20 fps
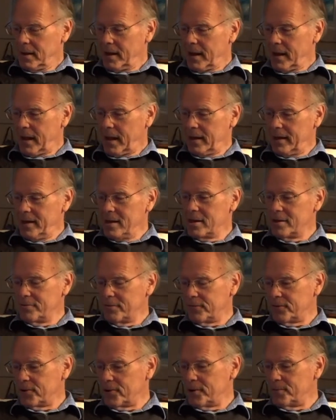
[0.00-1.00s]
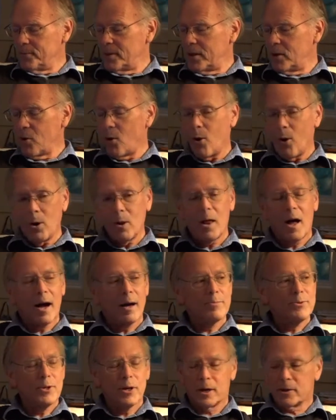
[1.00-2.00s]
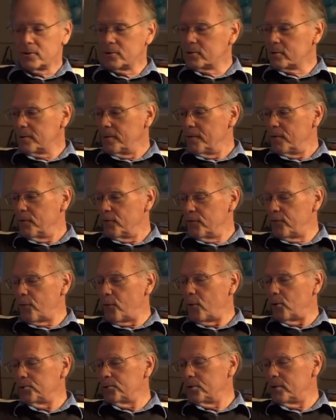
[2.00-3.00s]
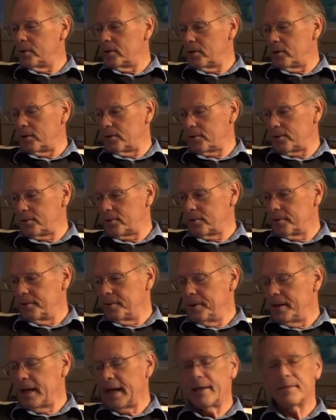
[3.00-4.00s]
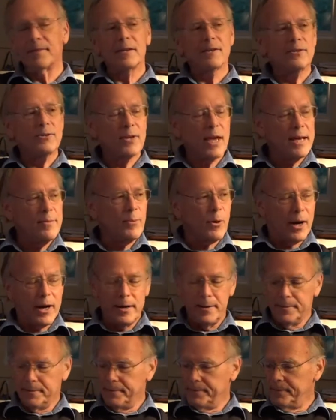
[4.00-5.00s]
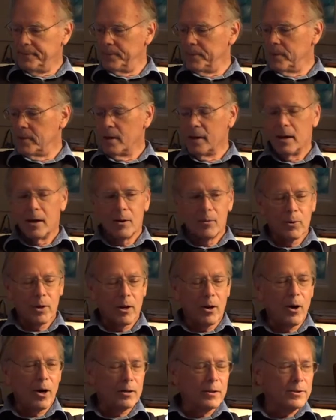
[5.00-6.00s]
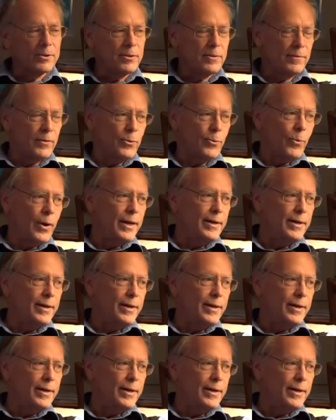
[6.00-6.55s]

And he confirmed that all objects fall to the earth at the same rate, regardless of their weight.